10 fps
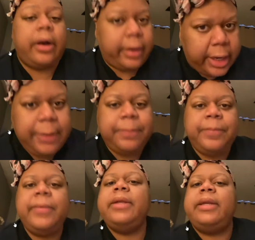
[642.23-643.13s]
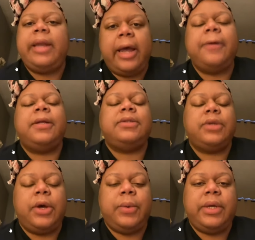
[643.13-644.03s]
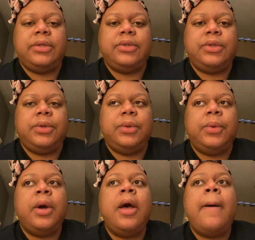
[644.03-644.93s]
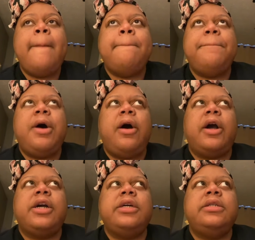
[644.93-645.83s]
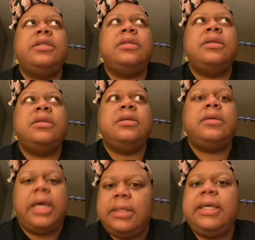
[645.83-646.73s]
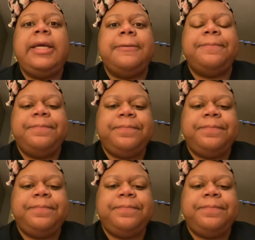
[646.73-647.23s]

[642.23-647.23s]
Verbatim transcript: All right, now let's go into part 18.